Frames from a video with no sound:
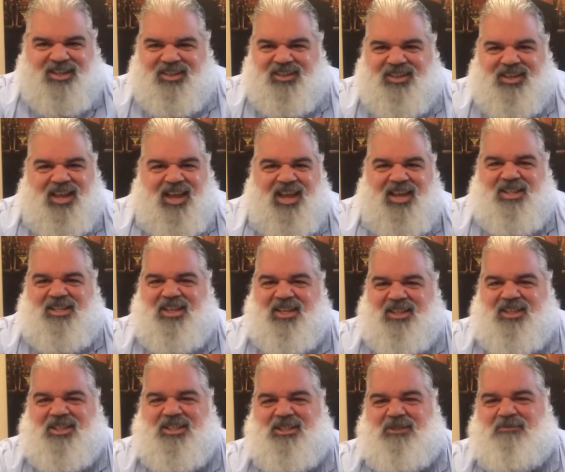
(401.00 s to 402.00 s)
Okay,
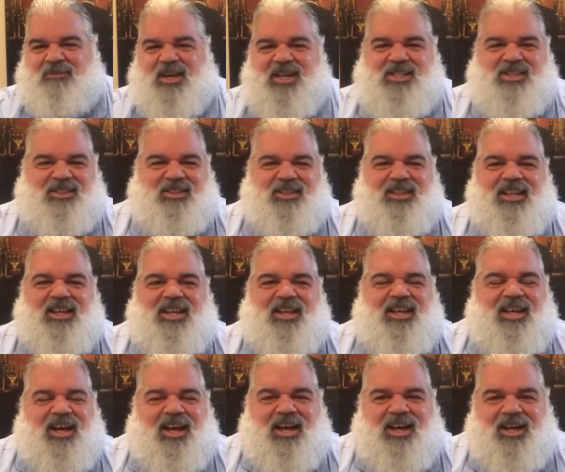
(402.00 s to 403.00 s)
nothing special.
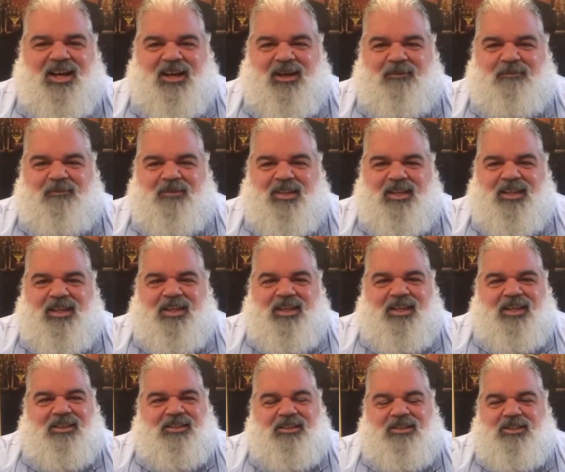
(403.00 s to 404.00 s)
Um,
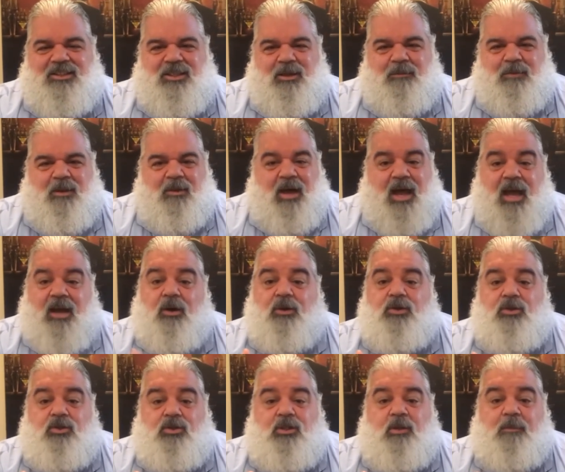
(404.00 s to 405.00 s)
some people I don't
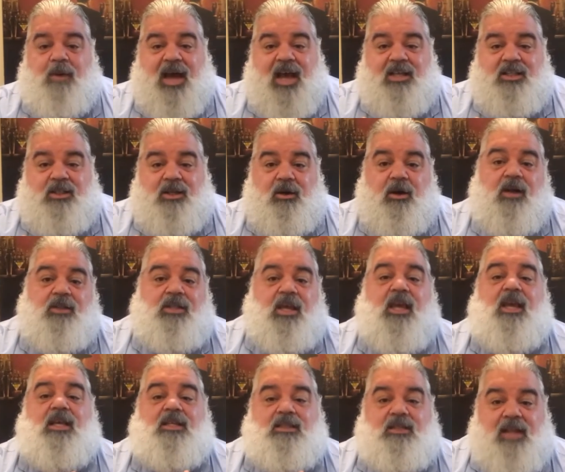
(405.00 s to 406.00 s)
use Tabasco. I'll tell
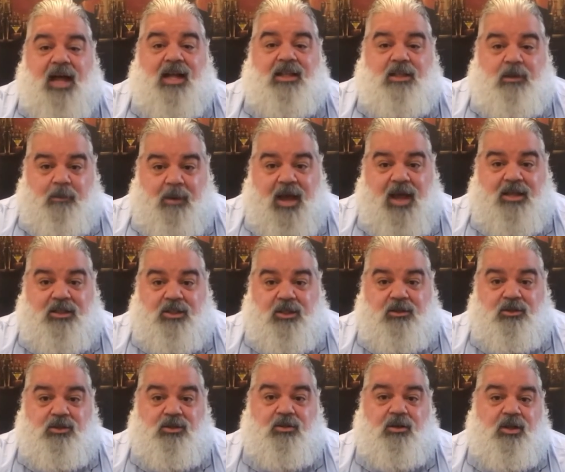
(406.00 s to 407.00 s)
you, it's not
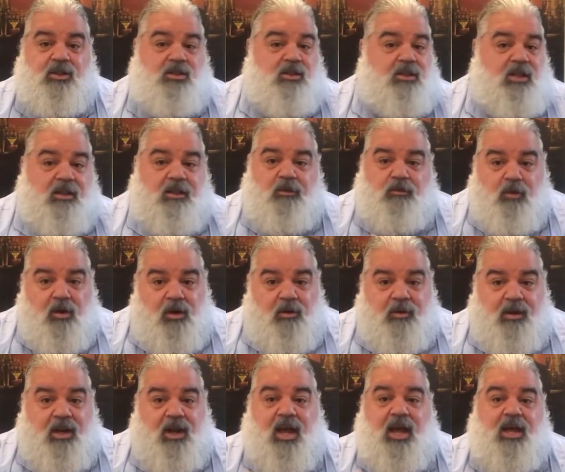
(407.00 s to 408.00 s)
Tabasco sauce. Nothing wrong
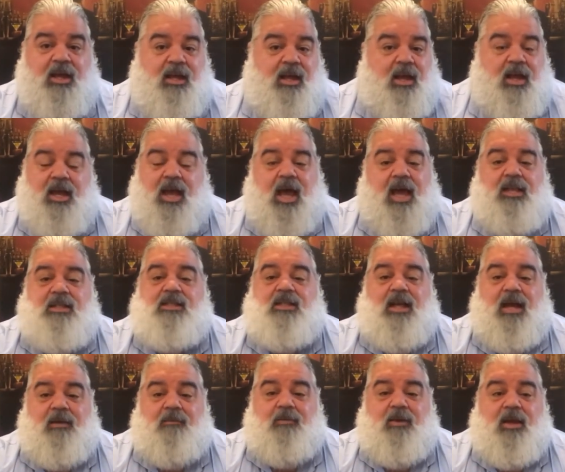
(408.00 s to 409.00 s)
with it. I, I it's
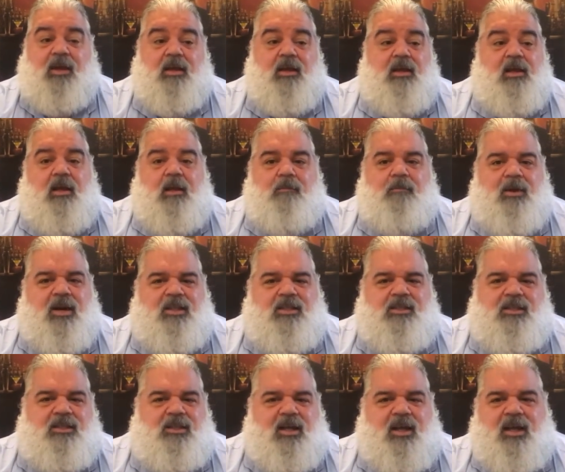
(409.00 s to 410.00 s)
not me, but
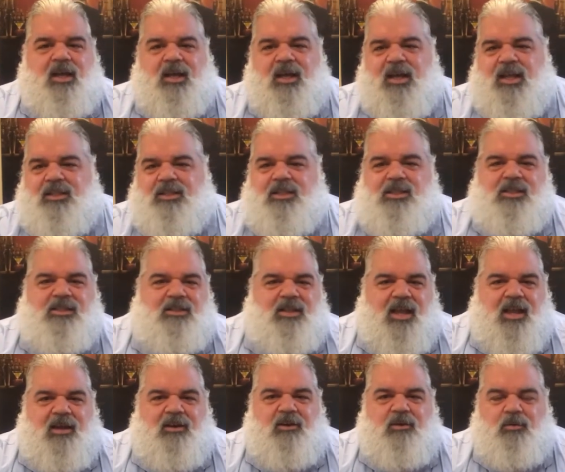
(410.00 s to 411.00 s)
it's a uh, it's a
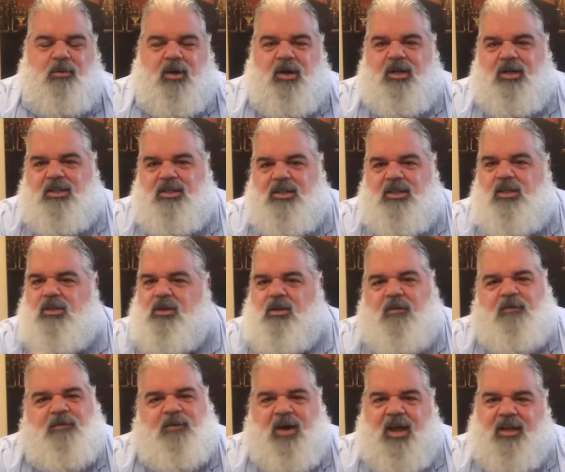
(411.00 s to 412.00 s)
standard one. It's a, you
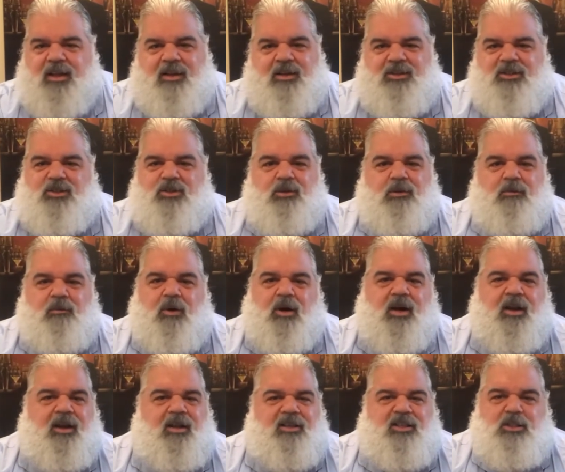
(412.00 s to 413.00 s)
can find it in a
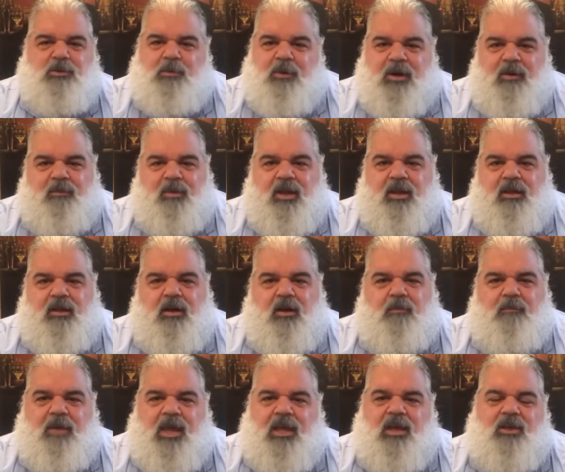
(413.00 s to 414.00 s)
supermarket. And experiment. You know,
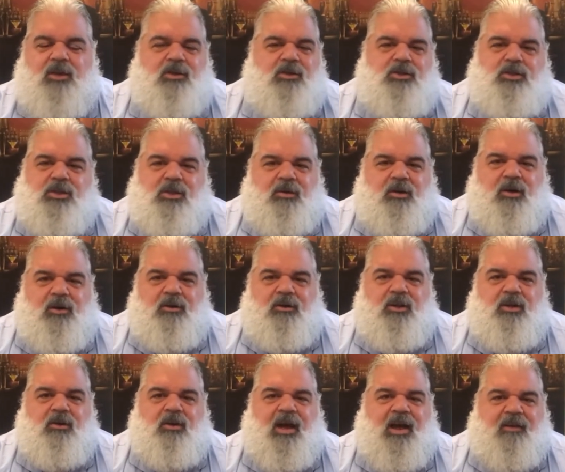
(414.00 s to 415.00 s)
make yours your own.
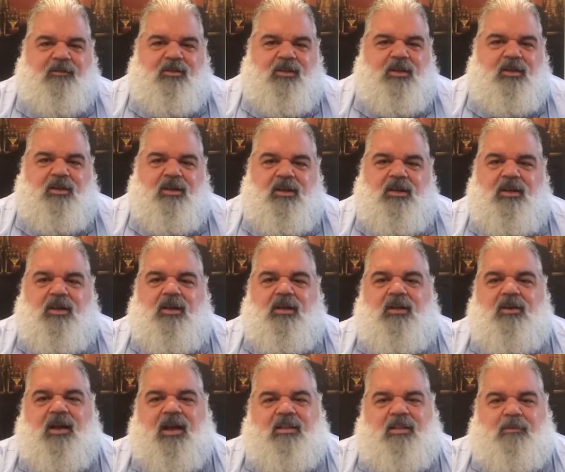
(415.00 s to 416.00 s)
You don't have to
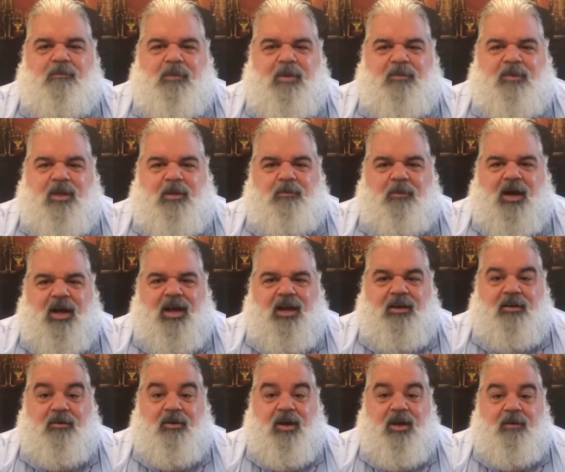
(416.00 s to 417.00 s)
you don't have to mimic mine,
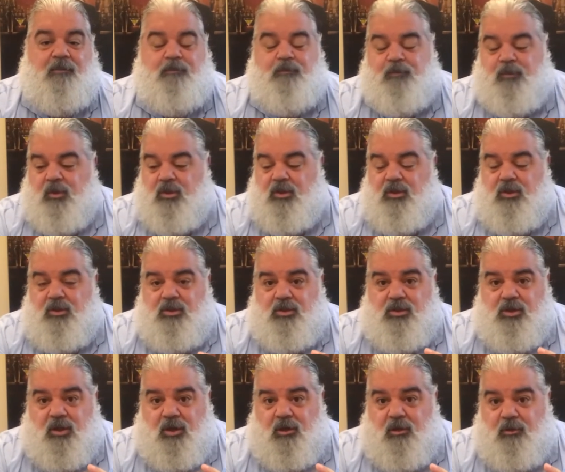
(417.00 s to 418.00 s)
right?
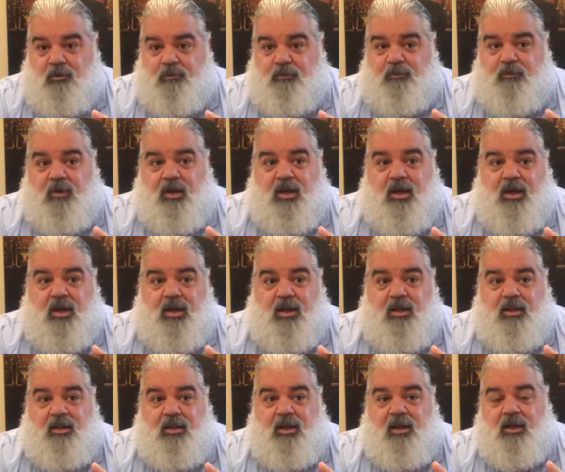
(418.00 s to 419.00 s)
So
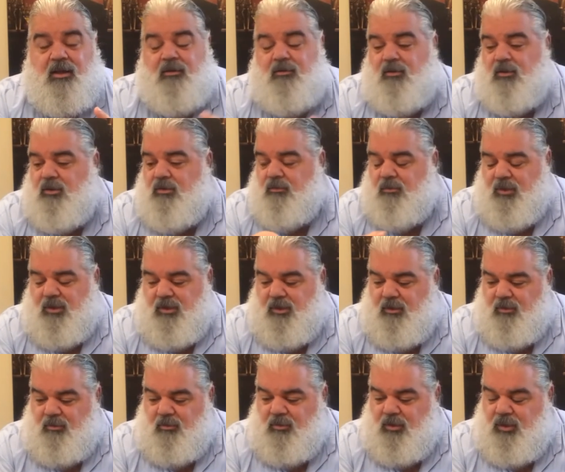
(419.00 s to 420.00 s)
with
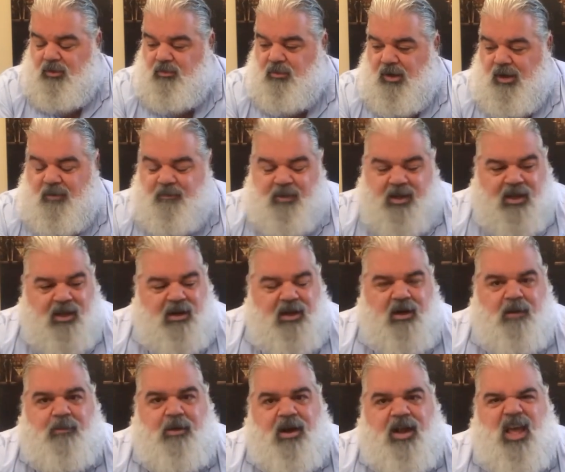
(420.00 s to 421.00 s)
with what I'm making
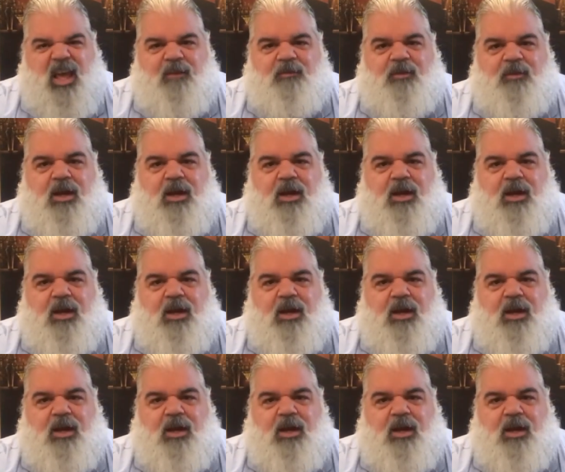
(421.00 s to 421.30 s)
here, about half a